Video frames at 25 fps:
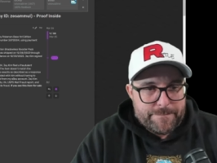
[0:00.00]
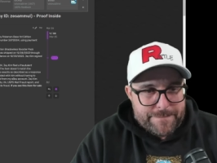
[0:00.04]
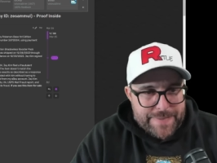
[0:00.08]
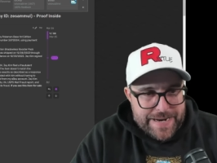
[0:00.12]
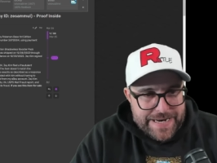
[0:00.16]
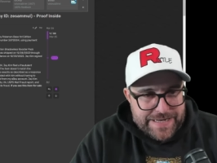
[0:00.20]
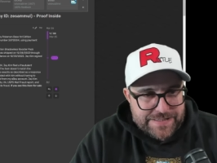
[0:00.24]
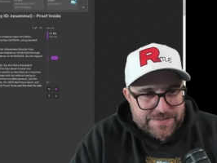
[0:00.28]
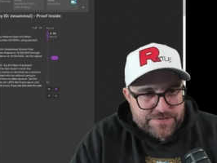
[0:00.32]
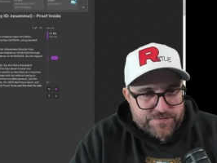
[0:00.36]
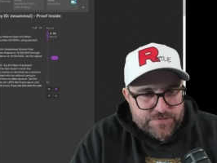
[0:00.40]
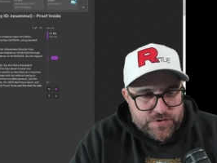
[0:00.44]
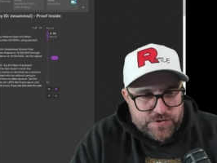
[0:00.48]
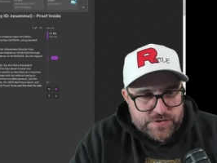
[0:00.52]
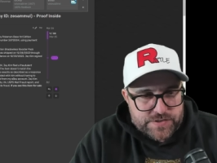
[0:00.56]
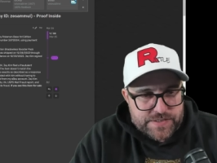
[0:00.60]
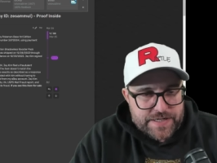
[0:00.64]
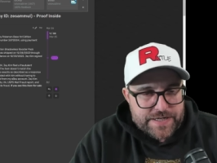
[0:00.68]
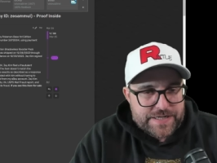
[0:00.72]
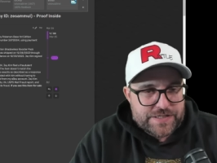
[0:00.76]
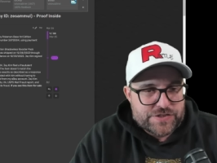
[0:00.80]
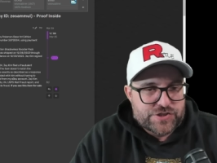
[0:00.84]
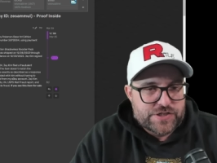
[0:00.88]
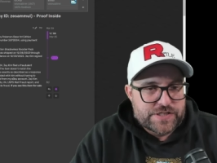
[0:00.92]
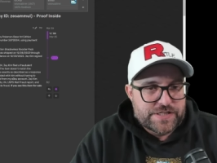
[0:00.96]
base first
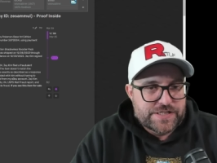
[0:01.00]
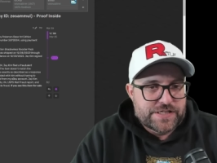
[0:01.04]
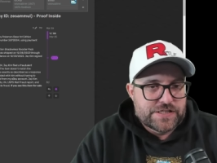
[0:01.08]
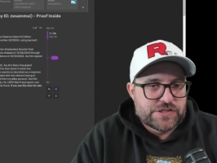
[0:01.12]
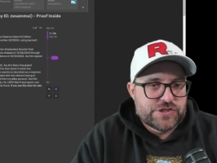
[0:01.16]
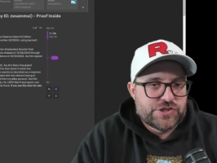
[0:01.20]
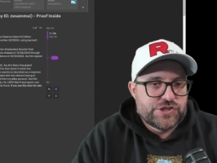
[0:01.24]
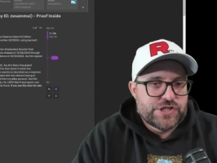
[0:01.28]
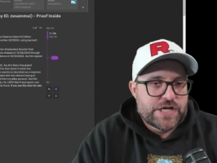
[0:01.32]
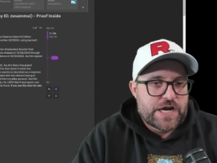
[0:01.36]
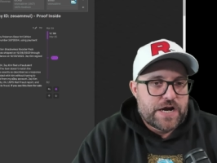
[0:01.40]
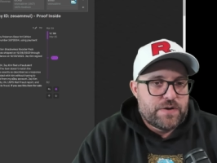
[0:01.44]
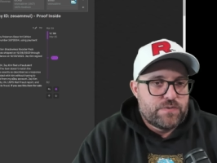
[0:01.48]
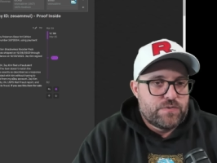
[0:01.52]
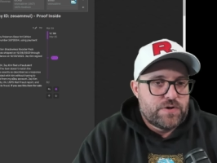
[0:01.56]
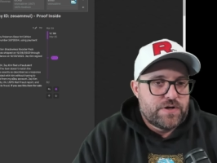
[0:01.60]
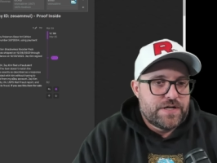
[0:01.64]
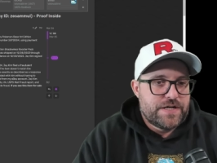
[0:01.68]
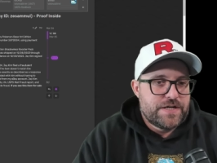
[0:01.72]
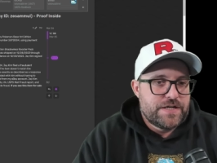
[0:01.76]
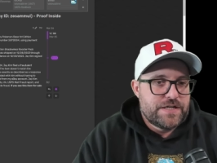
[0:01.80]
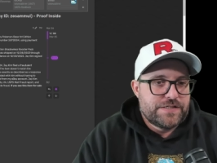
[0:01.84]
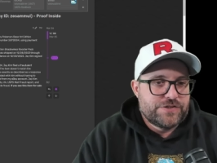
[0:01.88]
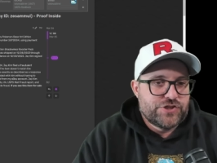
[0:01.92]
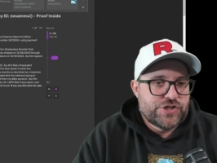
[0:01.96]
edition
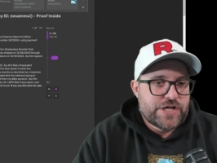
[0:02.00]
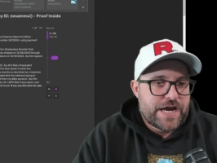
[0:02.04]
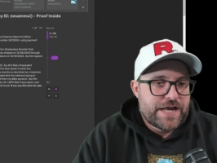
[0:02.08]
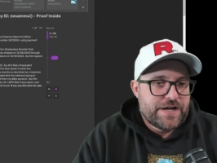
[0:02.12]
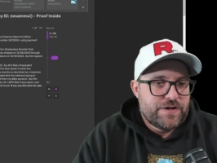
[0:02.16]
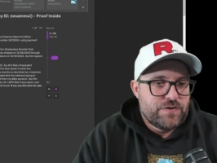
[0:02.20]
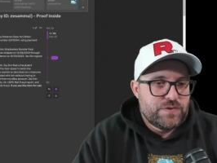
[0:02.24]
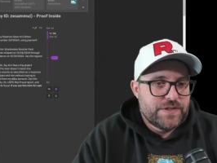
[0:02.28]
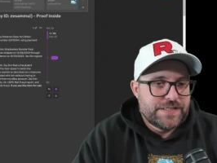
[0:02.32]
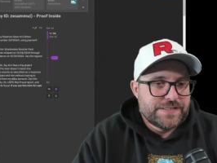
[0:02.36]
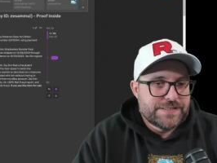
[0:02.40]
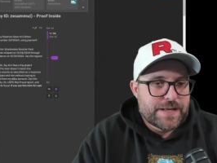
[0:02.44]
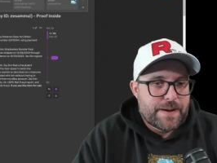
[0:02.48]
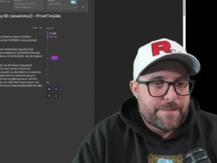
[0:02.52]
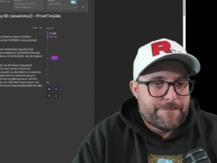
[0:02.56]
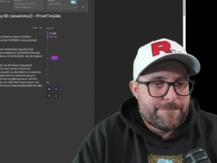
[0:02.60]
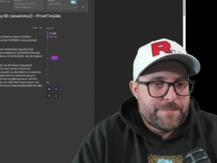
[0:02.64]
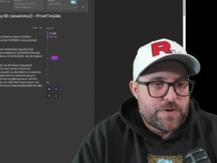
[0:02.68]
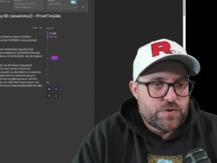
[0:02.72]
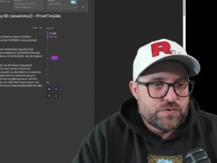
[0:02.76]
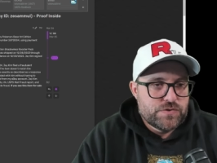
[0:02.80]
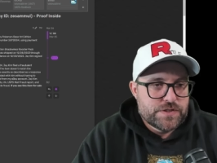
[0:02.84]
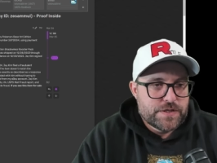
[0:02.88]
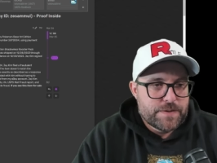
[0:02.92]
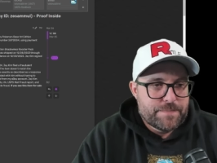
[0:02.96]
Shadowless
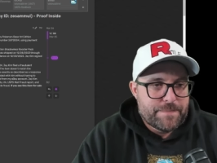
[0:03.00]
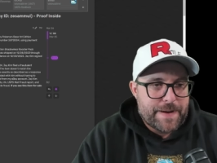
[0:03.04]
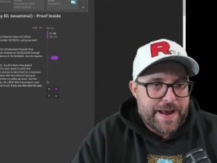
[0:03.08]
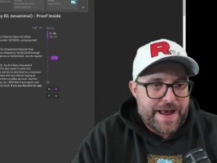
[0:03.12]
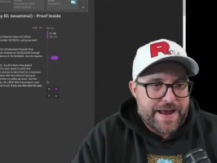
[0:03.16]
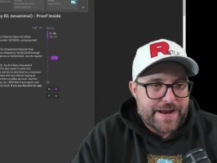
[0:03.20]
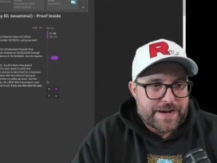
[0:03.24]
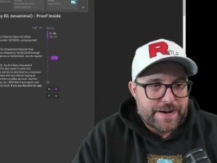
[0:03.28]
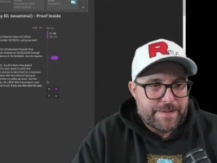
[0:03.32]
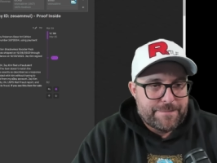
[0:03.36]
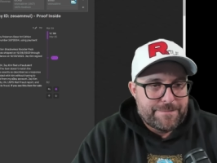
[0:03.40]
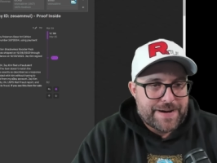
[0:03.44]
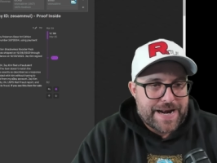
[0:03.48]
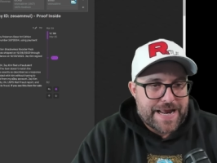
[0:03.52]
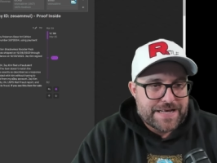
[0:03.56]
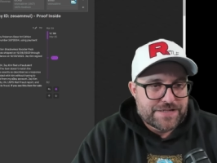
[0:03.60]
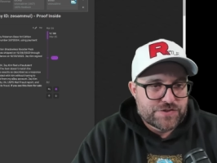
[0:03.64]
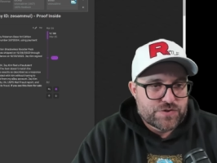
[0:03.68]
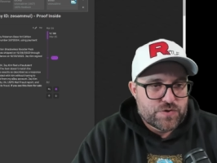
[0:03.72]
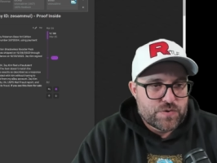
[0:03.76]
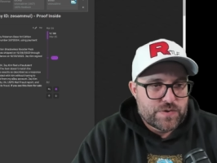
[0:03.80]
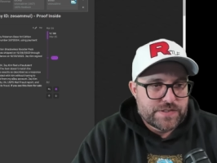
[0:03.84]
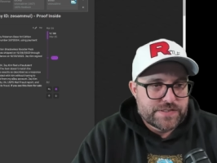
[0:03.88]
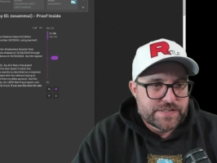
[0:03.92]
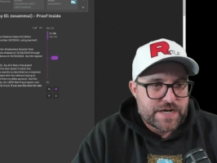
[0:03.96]
booster pack
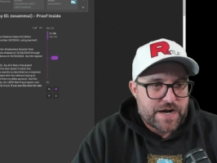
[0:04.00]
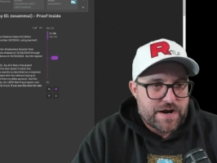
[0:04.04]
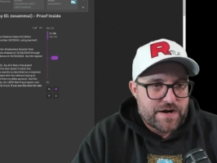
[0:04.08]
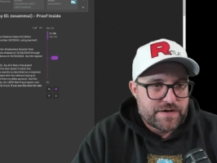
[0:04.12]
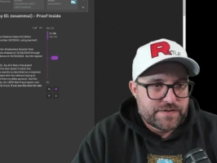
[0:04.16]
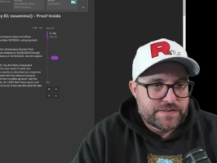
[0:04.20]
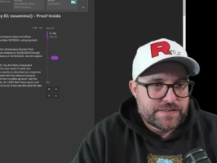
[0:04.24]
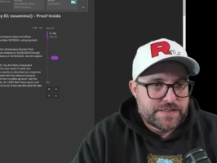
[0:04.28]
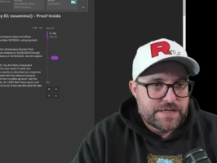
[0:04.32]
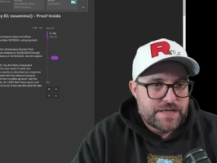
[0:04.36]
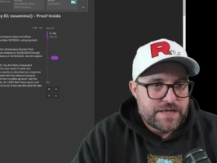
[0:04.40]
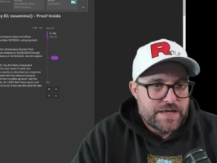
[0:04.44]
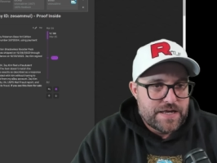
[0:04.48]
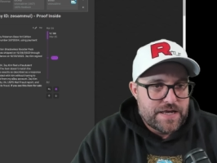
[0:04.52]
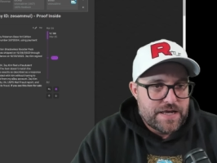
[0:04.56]
Blastoise art